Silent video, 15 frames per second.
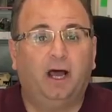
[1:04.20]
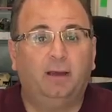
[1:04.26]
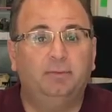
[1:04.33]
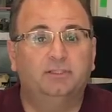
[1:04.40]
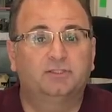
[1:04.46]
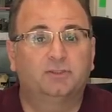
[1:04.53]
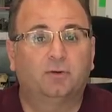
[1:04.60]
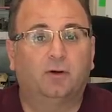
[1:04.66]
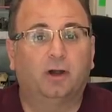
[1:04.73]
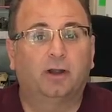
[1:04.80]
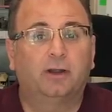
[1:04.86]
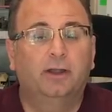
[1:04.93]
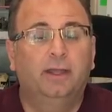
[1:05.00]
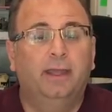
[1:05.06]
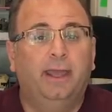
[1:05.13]
hobby store.
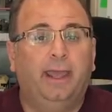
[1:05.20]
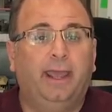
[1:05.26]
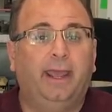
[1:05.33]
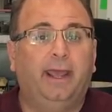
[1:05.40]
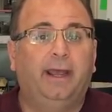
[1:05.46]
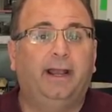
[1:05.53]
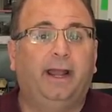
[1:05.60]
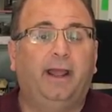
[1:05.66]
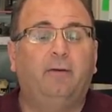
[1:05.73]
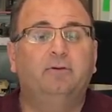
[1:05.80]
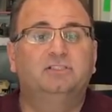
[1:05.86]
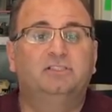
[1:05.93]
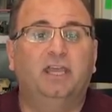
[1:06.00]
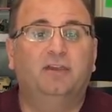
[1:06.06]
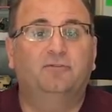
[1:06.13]
And I
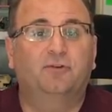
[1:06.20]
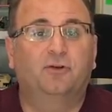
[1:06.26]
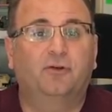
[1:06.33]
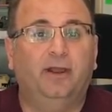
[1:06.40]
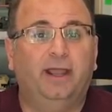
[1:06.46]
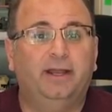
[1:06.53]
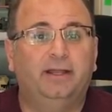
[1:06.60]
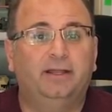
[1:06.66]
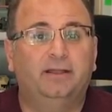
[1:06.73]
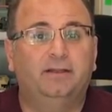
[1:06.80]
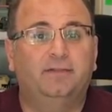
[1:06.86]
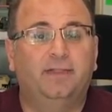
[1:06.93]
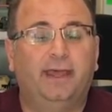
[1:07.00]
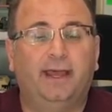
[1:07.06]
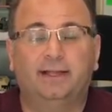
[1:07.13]
always take for granted
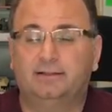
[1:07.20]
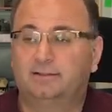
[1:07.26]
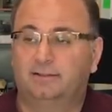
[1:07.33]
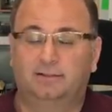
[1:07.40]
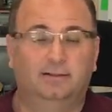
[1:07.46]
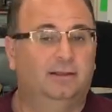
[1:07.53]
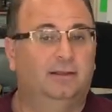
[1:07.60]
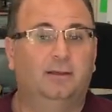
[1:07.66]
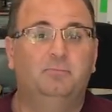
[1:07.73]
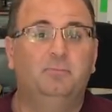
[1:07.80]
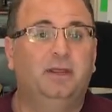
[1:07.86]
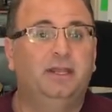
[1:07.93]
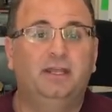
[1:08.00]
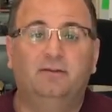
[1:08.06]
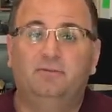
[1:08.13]
that
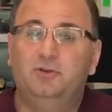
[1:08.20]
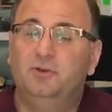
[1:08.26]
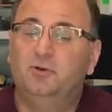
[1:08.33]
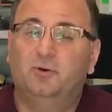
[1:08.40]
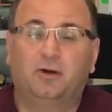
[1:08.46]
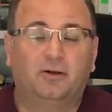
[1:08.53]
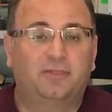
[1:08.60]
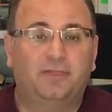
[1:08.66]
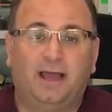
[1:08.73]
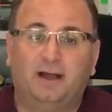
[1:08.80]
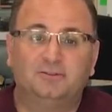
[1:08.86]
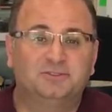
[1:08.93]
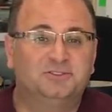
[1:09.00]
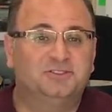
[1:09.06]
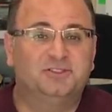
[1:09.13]
Many of you are
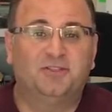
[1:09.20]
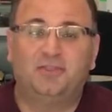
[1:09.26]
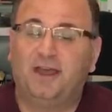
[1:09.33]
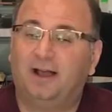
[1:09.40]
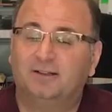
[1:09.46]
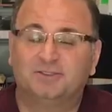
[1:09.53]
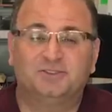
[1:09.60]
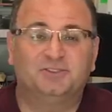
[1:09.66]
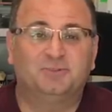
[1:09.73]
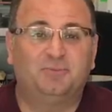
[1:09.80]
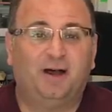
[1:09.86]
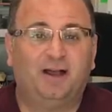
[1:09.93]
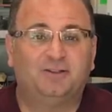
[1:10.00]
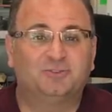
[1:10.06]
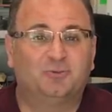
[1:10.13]
thousands and thousands of
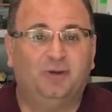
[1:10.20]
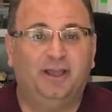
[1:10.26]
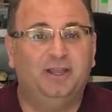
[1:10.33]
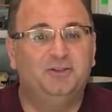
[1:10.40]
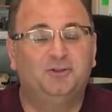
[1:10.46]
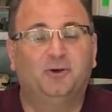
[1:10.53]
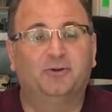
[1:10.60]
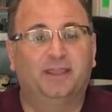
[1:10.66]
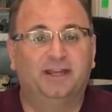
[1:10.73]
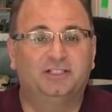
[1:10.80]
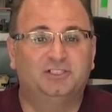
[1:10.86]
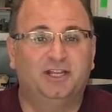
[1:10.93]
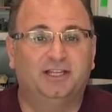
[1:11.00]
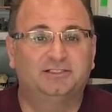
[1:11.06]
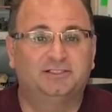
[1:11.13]
miles away and don't get a
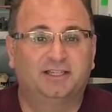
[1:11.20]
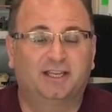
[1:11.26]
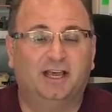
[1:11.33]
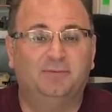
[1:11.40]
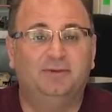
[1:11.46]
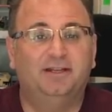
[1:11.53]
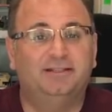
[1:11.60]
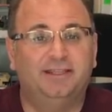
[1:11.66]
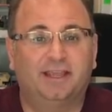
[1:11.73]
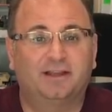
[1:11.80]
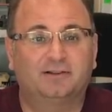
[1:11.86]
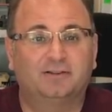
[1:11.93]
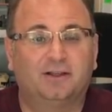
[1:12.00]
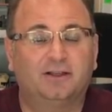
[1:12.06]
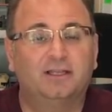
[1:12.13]
chance to come in and
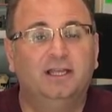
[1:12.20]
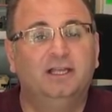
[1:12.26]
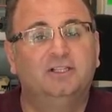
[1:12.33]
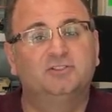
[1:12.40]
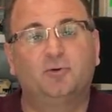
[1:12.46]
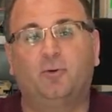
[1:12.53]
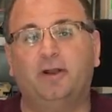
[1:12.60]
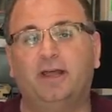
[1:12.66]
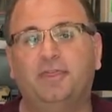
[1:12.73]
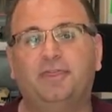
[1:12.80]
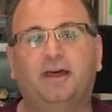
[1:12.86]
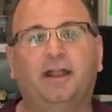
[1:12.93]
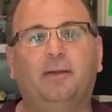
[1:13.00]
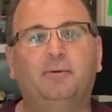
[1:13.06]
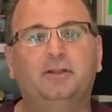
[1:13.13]
take a look. So what I
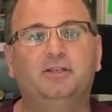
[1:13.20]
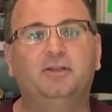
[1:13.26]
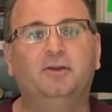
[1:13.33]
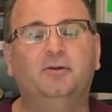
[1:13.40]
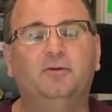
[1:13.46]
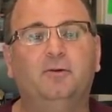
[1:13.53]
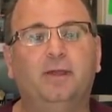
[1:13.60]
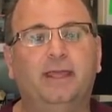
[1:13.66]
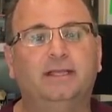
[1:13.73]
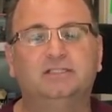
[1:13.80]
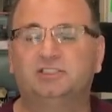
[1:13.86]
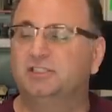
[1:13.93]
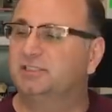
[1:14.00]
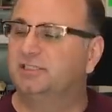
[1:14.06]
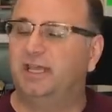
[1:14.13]
thought I would do
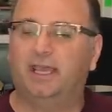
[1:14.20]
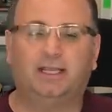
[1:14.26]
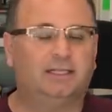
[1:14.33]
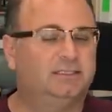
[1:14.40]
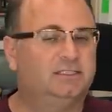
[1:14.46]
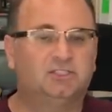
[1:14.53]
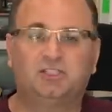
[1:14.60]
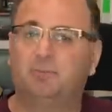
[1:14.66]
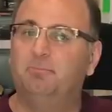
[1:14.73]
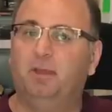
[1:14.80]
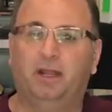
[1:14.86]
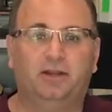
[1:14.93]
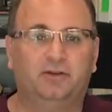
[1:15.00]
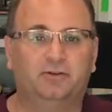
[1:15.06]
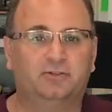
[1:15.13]
is just take just a
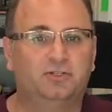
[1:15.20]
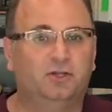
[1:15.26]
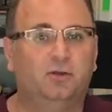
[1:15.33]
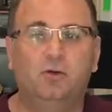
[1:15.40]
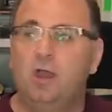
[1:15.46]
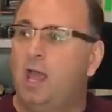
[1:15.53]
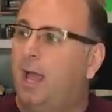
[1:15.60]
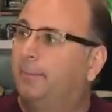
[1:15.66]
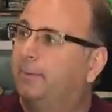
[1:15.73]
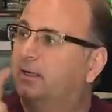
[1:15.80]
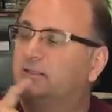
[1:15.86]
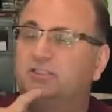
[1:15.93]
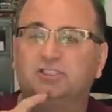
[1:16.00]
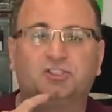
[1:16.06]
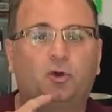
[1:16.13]
minute or two. I'm
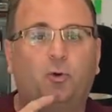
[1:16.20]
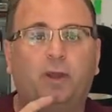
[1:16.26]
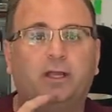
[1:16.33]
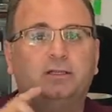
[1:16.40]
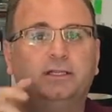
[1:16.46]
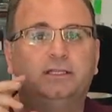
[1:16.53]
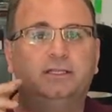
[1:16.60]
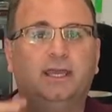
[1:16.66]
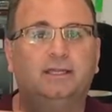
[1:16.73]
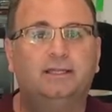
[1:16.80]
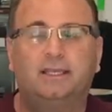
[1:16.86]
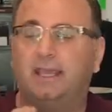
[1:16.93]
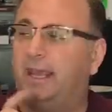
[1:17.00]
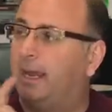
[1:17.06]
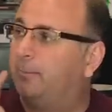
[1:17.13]
gonna just quickly take
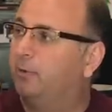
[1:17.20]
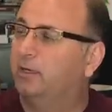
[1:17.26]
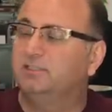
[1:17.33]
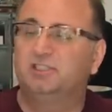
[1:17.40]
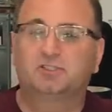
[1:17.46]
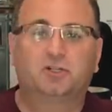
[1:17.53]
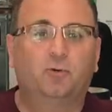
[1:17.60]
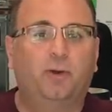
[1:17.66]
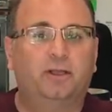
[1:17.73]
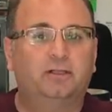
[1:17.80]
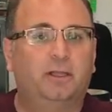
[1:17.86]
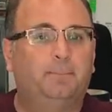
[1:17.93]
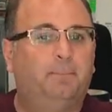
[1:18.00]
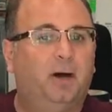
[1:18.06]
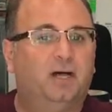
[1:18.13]
the camera and just
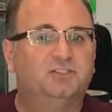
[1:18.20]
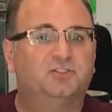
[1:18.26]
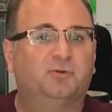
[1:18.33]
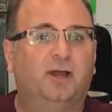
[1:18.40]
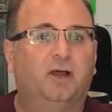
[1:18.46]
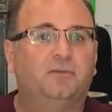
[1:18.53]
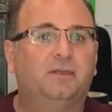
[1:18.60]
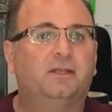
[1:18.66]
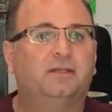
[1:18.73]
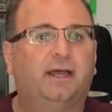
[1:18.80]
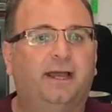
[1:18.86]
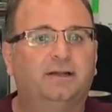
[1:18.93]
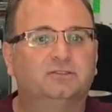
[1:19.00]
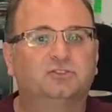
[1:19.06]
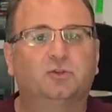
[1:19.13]
quickly buzz around the
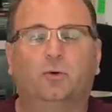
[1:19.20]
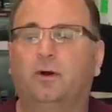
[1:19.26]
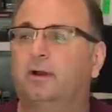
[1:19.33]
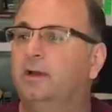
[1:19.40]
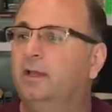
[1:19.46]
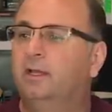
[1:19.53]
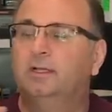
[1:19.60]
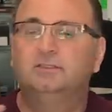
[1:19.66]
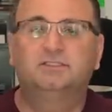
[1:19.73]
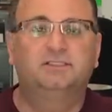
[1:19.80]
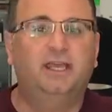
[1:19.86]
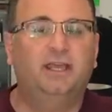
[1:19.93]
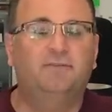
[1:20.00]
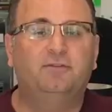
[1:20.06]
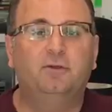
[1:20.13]
entire store,
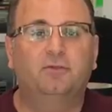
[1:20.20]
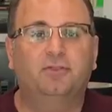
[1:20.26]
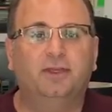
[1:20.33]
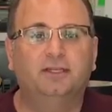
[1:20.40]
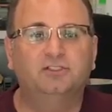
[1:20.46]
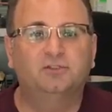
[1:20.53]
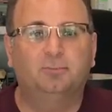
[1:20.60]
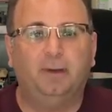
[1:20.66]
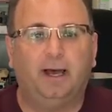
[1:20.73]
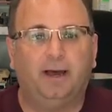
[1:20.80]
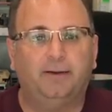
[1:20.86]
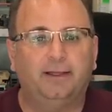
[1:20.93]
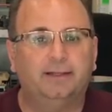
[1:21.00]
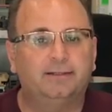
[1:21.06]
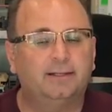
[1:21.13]
say a few things
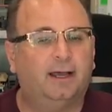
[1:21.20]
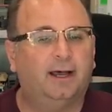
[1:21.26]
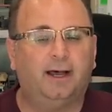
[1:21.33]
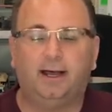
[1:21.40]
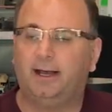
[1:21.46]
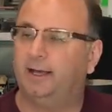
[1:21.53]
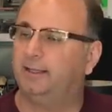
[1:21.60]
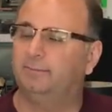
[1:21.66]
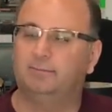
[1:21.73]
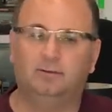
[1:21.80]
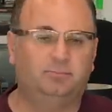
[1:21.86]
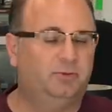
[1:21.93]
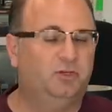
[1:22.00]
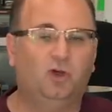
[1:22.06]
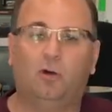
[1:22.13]
about it. Uh,
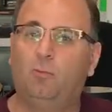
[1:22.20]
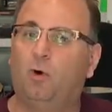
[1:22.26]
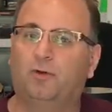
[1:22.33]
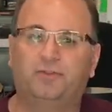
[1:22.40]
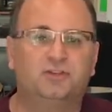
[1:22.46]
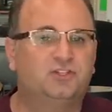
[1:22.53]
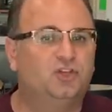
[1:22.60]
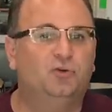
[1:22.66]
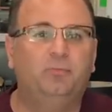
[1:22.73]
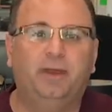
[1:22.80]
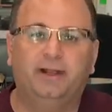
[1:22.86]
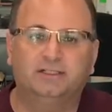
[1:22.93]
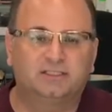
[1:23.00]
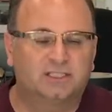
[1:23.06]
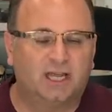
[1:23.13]
it'd be no more than two
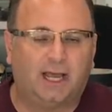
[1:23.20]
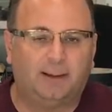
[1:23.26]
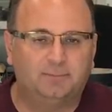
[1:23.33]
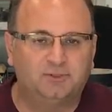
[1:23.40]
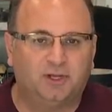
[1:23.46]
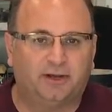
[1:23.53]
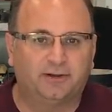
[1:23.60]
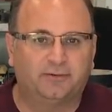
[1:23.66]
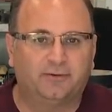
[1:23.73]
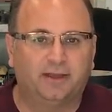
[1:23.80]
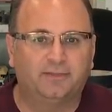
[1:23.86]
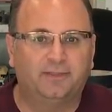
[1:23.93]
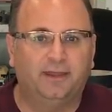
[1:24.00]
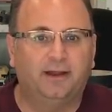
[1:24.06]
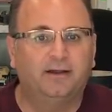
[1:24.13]
minutes tops on it
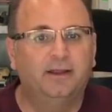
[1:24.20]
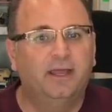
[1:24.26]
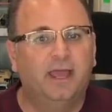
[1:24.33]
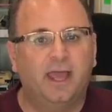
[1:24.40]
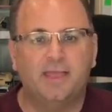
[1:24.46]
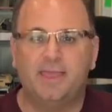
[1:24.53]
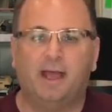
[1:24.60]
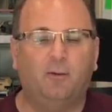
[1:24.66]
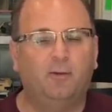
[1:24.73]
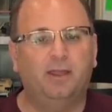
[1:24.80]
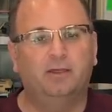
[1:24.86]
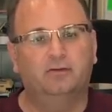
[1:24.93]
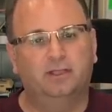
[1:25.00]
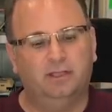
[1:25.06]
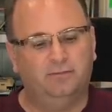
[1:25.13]
right there. And that
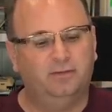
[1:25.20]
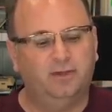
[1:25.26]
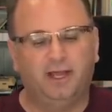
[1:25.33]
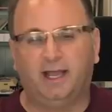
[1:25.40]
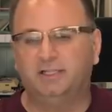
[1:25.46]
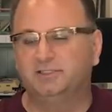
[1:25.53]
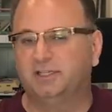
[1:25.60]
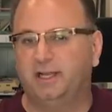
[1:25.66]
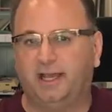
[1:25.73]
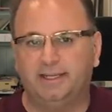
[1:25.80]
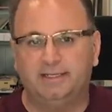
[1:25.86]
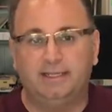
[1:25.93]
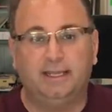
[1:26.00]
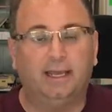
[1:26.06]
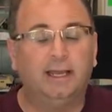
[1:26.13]
way it'll give you guys an
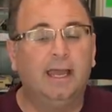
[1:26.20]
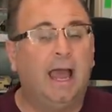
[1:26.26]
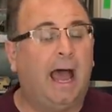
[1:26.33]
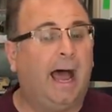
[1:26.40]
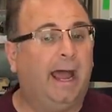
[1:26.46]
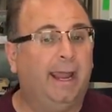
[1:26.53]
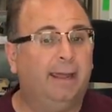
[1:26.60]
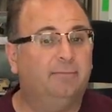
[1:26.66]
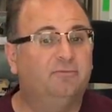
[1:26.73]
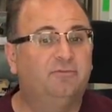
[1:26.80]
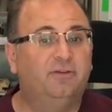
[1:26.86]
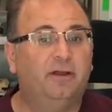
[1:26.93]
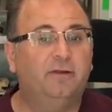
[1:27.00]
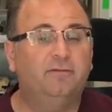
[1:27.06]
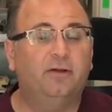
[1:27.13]
idea. I am
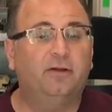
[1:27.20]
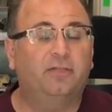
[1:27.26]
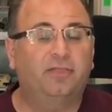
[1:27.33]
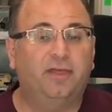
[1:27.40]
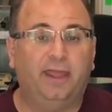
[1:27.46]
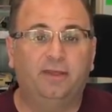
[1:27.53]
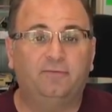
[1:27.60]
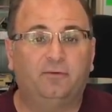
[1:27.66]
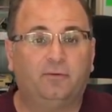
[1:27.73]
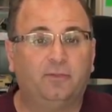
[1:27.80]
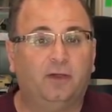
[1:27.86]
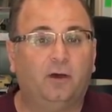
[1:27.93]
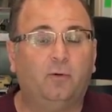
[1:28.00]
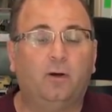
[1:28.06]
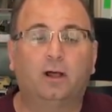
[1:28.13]
very, very thankful
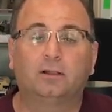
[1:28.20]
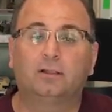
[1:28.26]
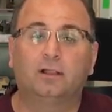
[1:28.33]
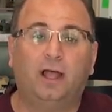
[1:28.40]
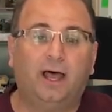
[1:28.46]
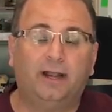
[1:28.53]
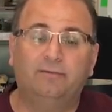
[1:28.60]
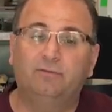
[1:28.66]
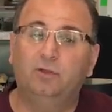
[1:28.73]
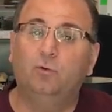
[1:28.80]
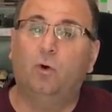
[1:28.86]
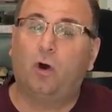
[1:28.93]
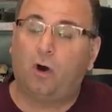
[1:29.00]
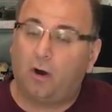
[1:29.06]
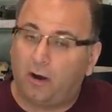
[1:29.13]
though. A lot of
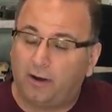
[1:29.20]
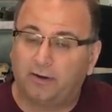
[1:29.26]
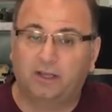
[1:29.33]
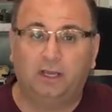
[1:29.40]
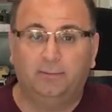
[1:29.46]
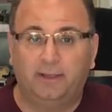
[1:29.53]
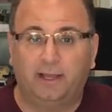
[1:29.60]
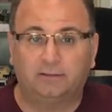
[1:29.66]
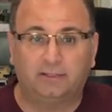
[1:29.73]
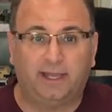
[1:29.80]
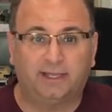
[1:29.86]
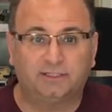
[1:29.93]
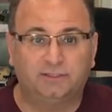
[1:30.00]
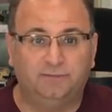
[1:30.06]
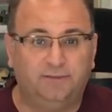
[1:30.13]
you are coming out to
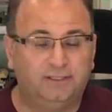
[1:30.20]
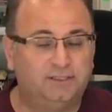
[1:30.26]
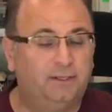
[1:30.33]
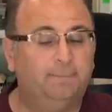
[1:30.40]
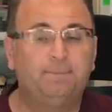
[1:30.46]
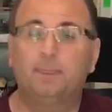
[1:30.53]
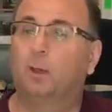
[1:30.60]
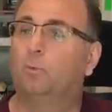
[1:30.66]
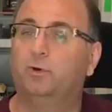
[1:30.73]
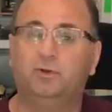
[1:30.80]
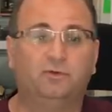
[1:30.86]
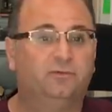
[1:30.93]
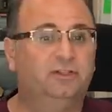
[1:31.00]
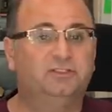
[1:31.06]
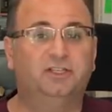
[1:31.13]
actually visit. When
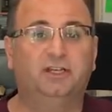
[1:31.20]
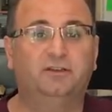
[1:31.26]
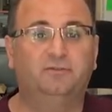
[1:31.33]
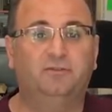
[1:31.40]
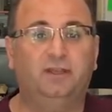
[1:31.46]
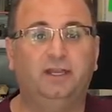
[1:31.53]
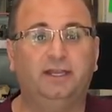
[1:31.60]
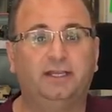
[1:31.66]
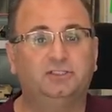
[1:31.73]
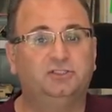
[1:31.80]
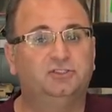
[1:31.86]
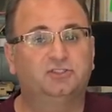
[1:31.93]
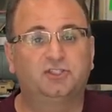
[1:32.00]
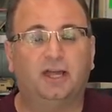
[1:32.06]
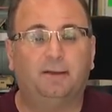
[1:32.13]
you're visiting Phoenix,
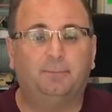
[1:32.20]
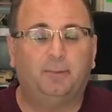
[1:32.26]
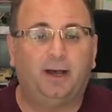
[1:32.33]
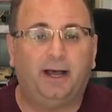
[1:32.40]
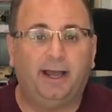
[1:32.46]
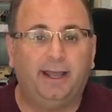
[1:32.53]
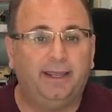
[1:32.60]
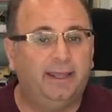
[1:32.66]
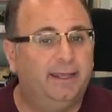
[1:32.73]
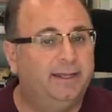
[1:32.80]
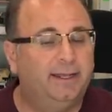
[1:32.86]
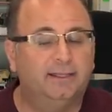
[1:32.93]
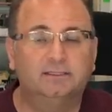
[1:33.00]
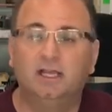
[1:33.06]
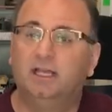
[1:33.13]
you stop by
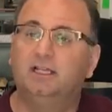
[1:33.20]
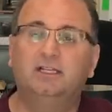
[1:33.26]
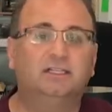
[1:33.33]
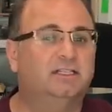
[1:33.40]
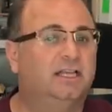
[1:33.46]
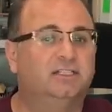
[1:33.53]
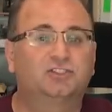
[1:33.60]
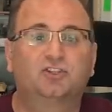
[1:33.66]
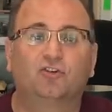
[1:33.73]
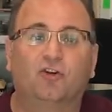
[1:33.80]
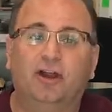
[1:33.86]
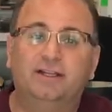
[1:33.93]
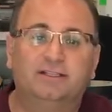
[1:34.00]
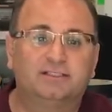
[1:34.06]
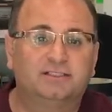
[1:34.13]
and it's
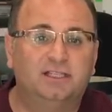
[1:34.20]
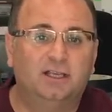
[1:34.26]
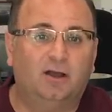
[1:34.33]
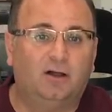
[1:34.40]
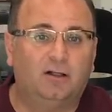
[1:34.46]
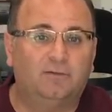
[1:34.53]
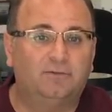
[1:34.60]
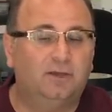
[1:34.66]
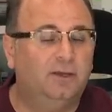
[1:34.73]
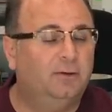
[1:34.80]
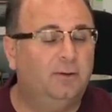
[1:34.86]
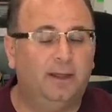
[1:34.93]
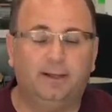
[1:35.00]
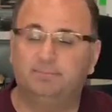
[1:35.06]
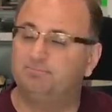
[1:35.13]
great to see all of
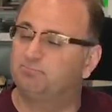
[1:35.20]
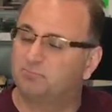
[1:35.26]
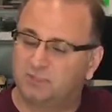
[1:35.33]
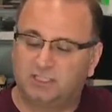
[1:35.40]
you. and